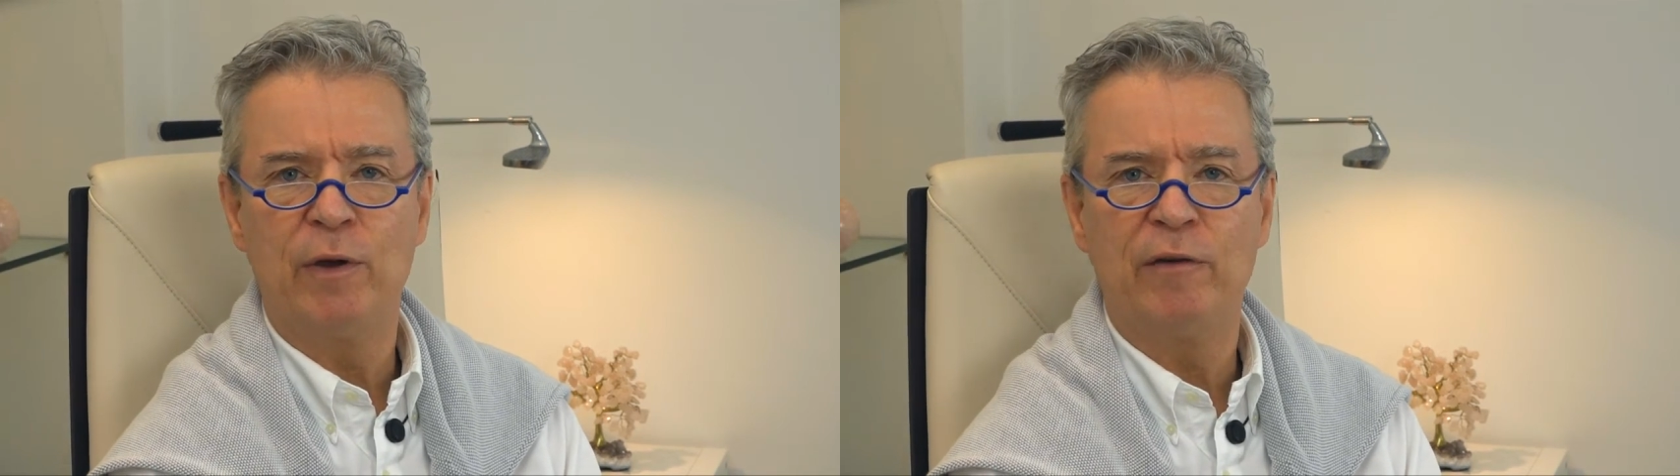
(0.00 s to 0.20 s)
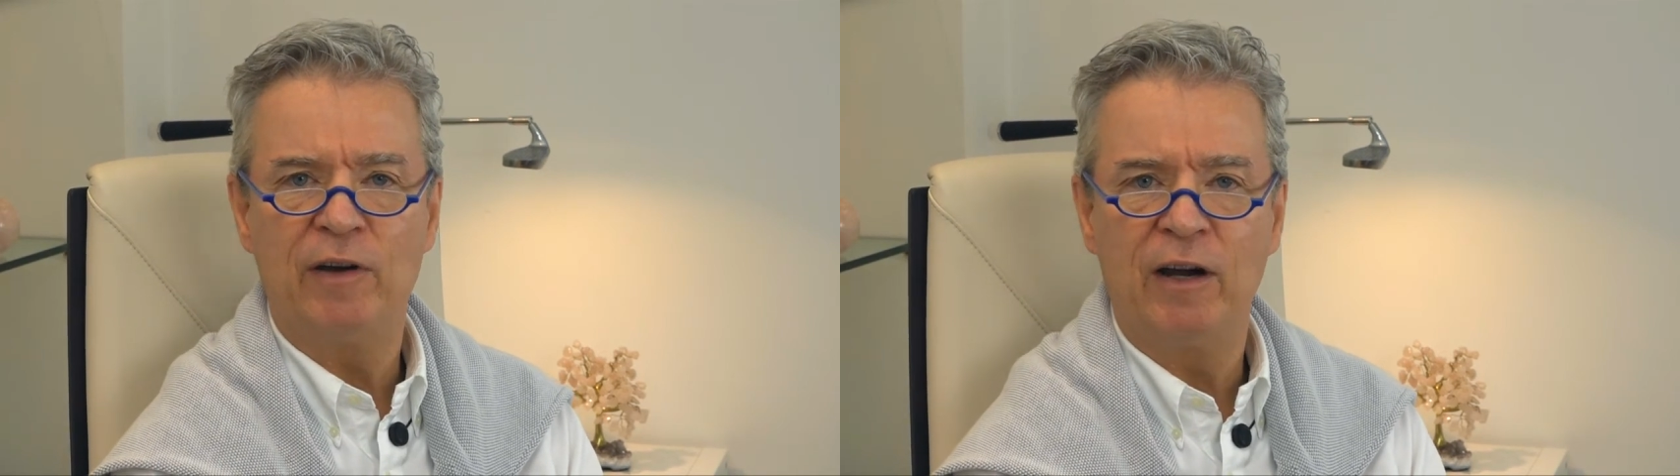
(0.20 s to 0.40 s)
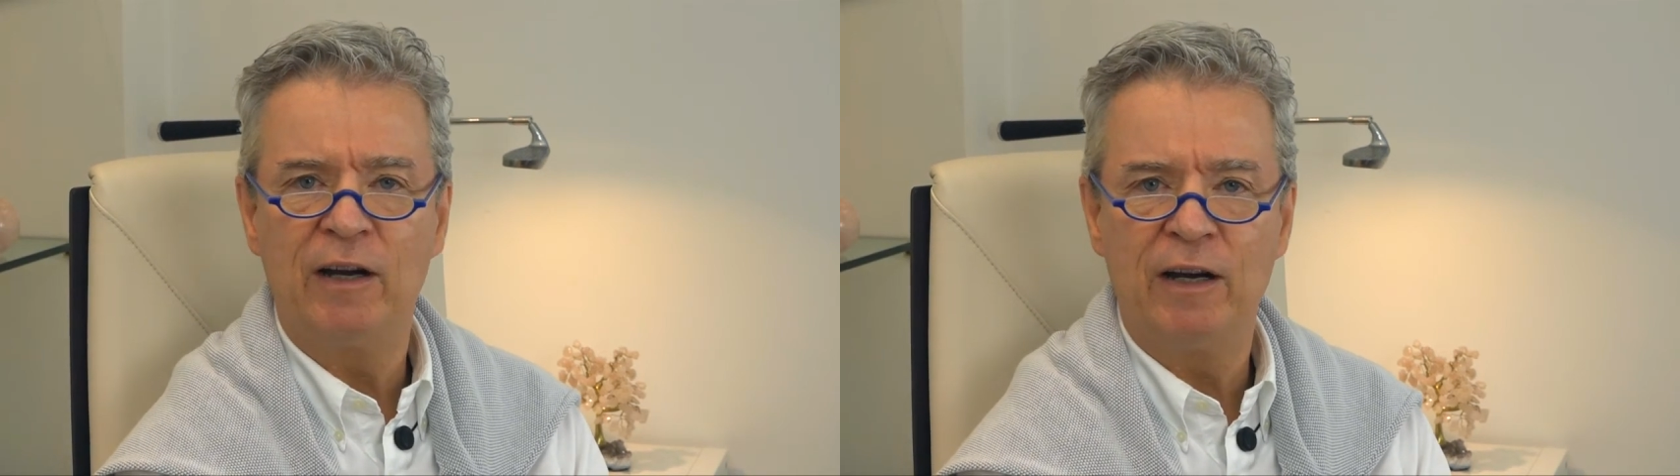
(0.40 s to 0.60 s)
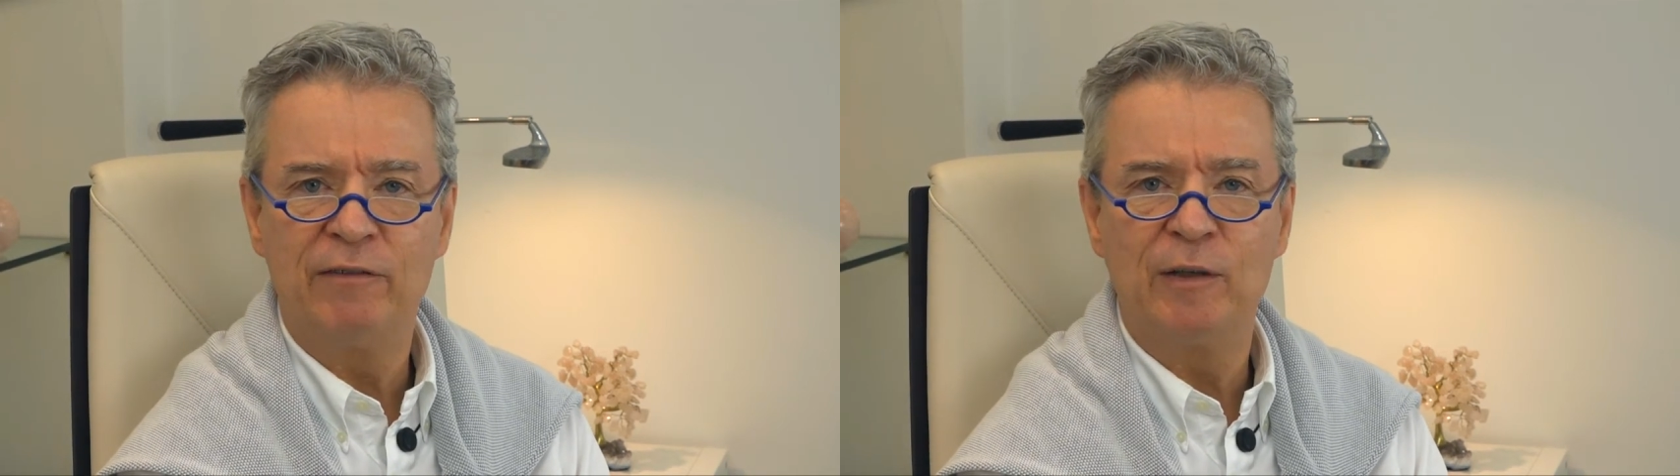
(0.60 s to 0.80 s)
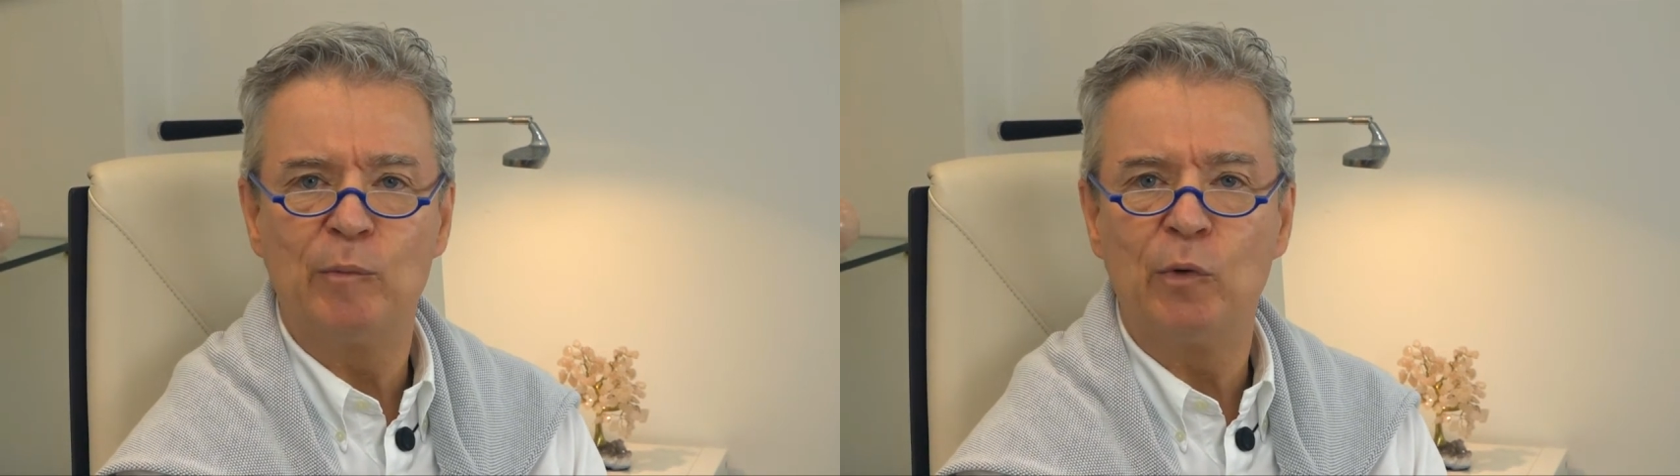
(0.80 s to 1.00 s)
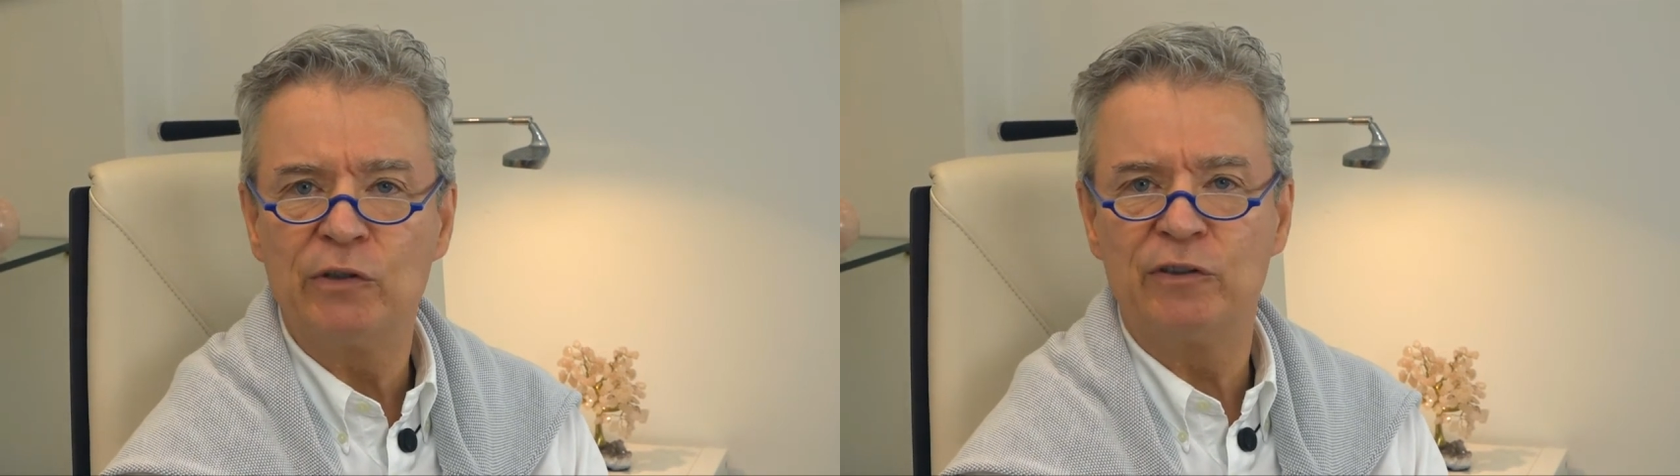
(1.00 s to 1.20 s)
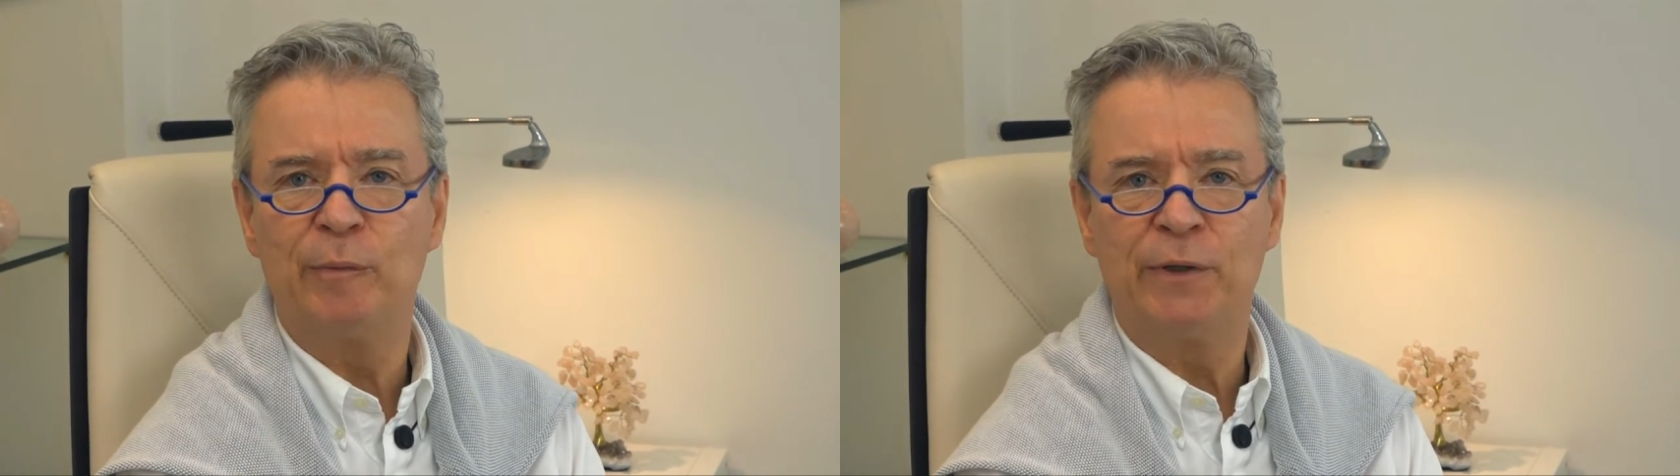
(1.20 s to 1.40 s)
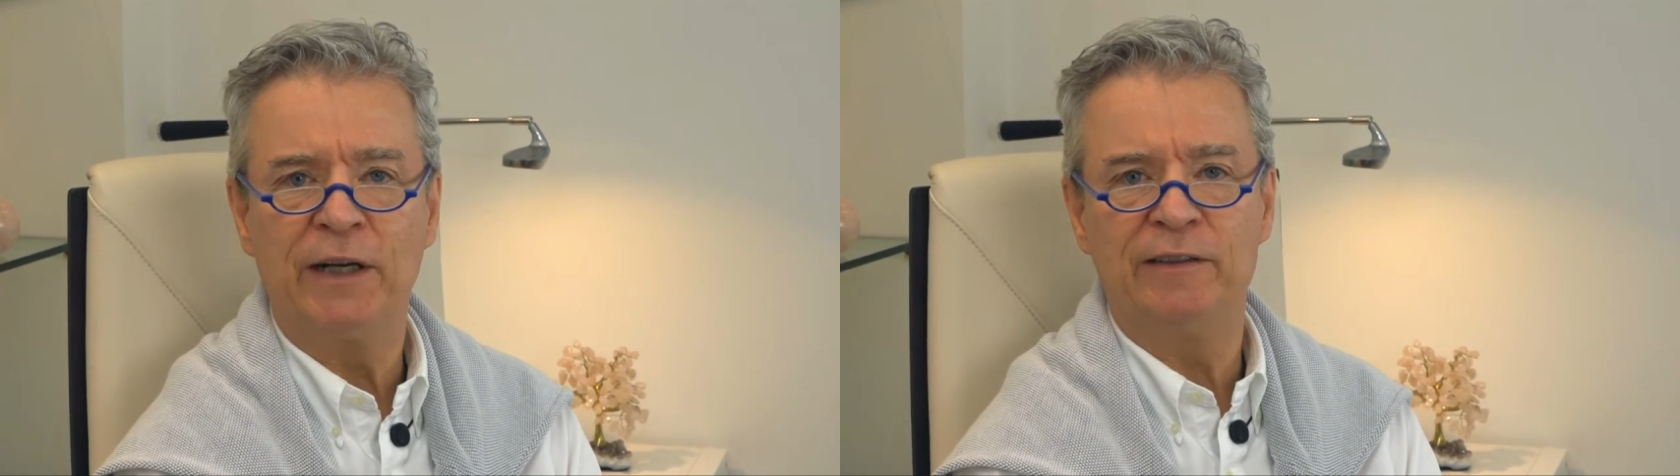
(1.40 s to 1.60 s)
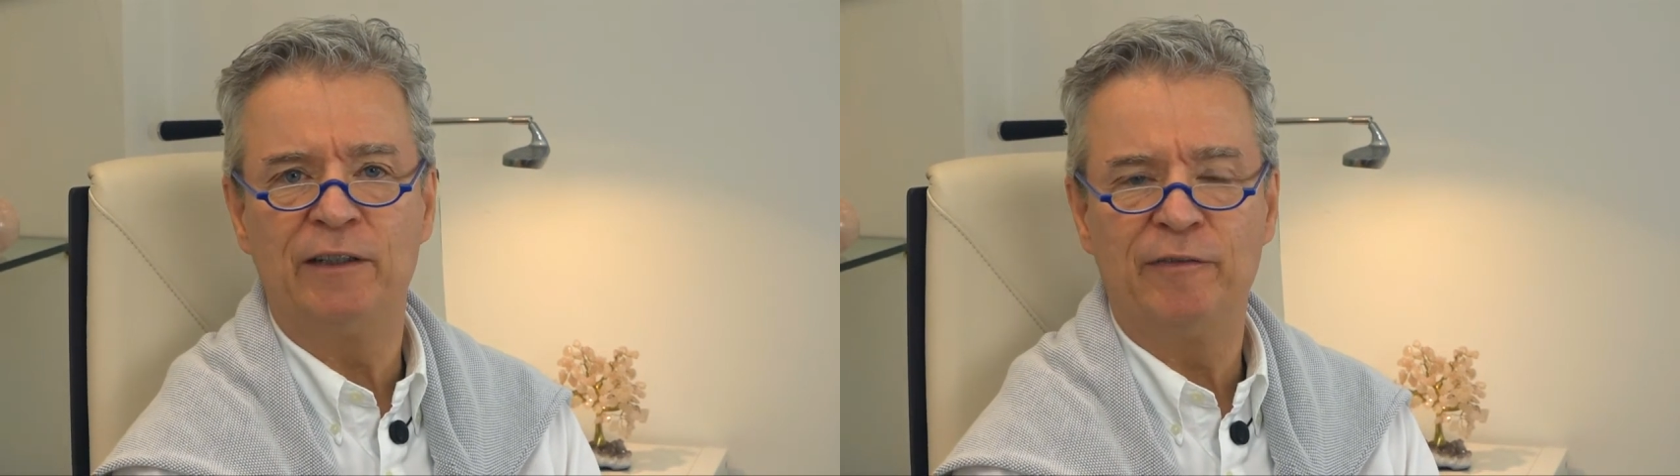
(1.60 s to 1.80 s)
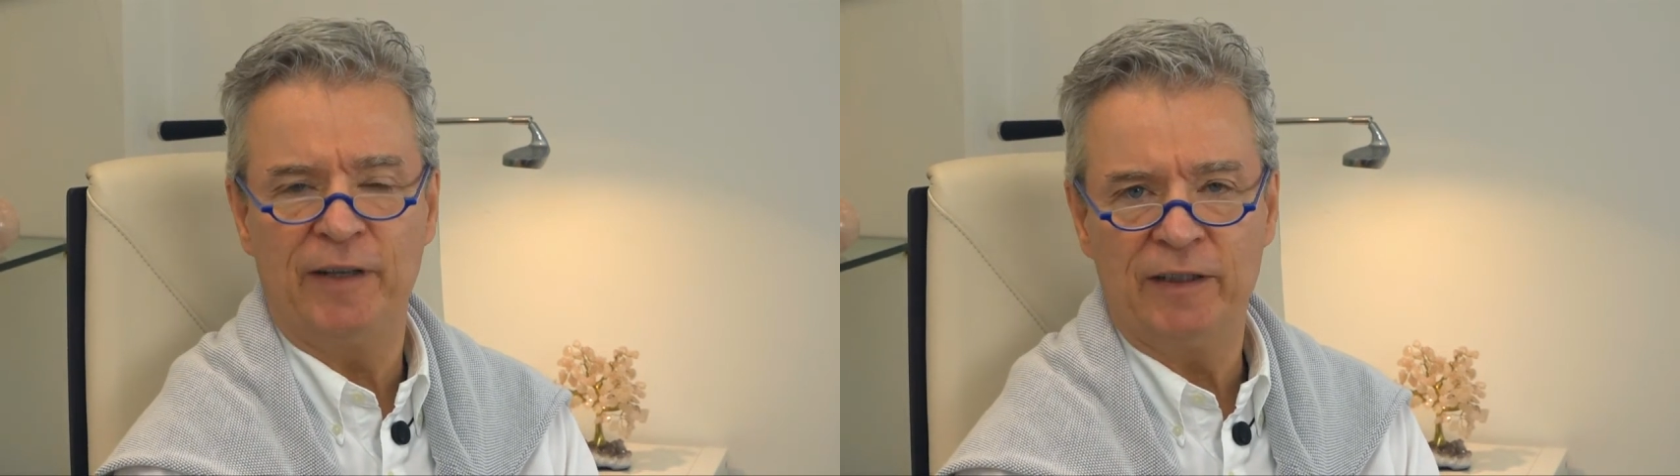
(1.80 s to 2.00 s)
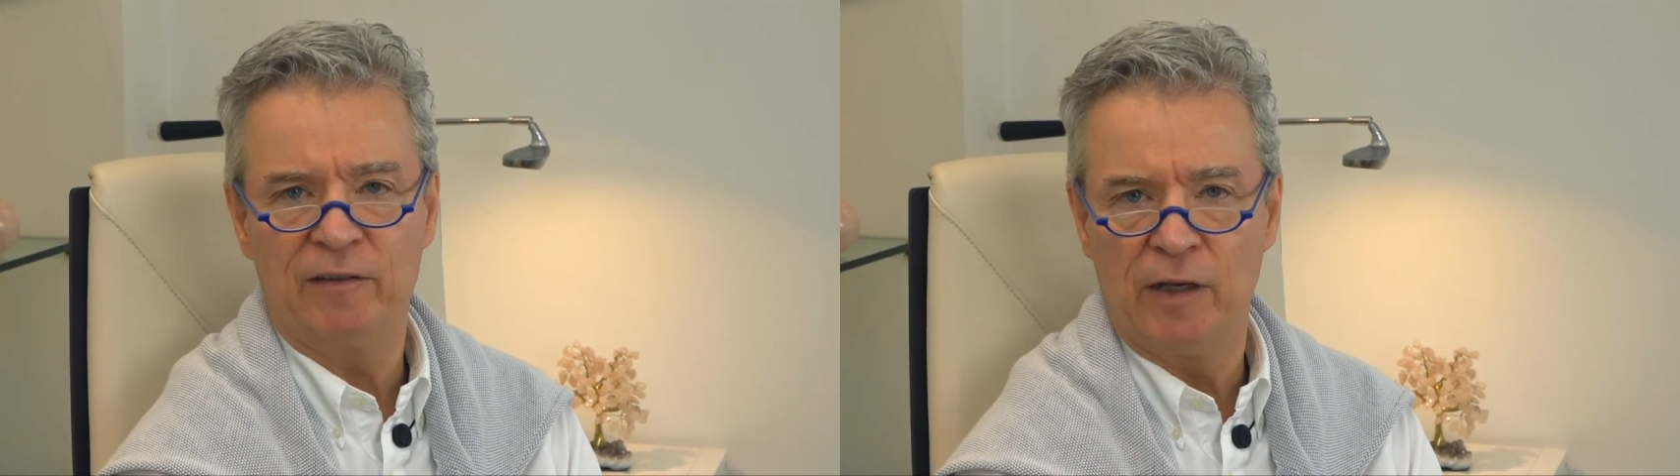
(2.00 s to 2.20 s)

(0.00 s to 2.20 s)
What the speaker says: we have uncovered more surprising facts